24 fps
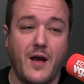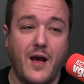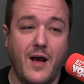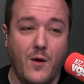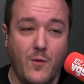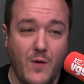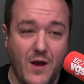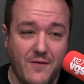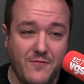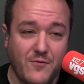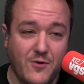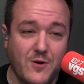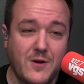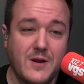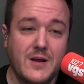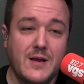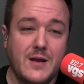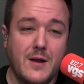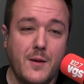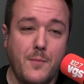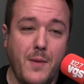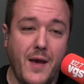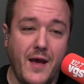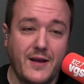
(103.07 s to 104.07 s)
However,
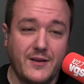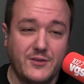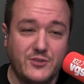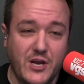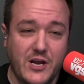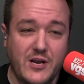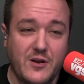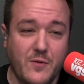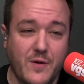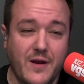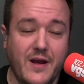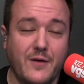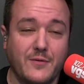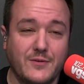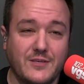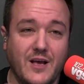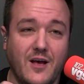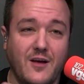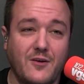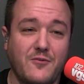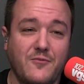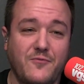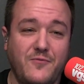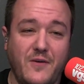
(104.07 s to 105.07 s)
back in January, it was
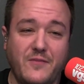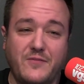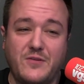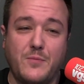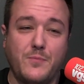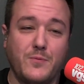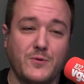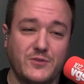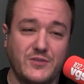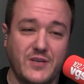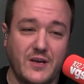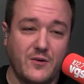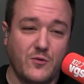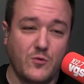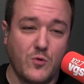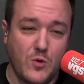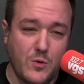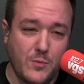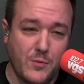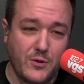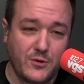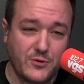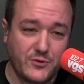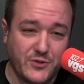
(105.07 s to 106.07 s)
150% of
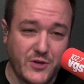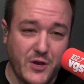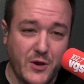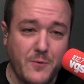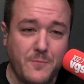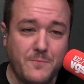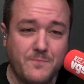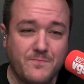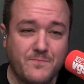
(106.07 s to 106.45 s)
normal or so.